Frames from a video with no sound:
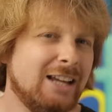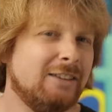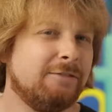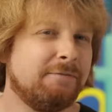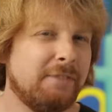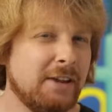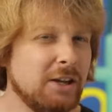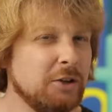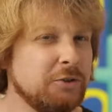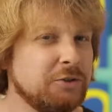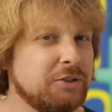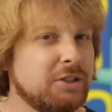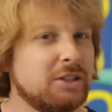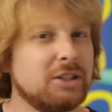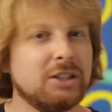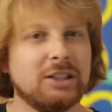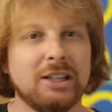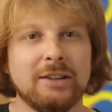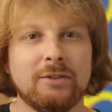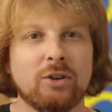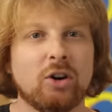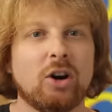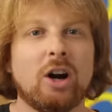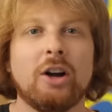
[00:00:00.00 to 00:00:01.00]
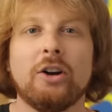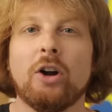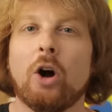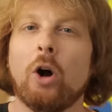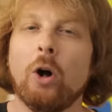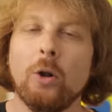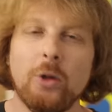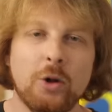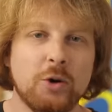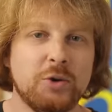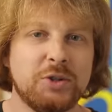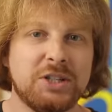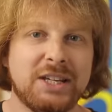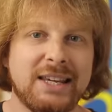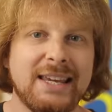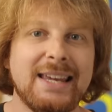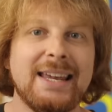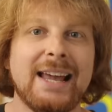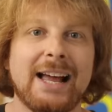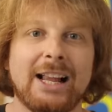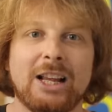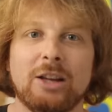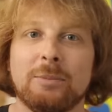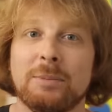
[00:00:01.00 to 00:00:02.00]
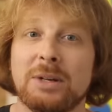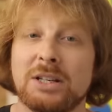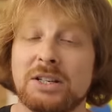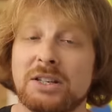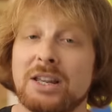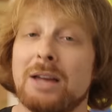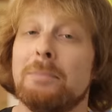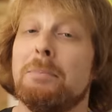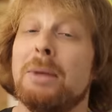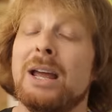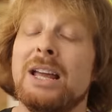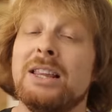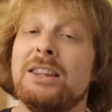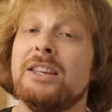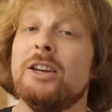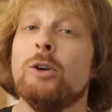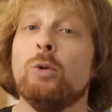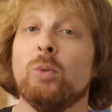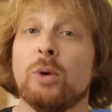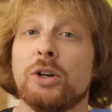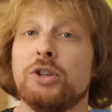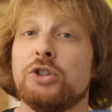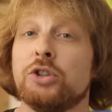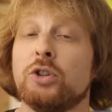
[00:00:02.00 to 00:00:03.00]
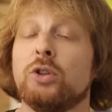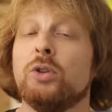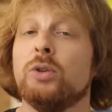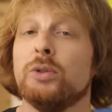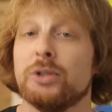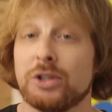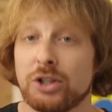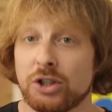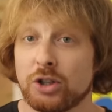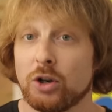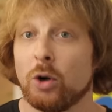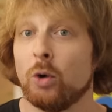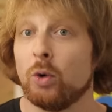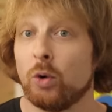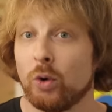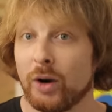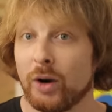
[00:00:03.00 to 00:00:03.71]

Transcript: it fails to deliver on all those key elements that made the original so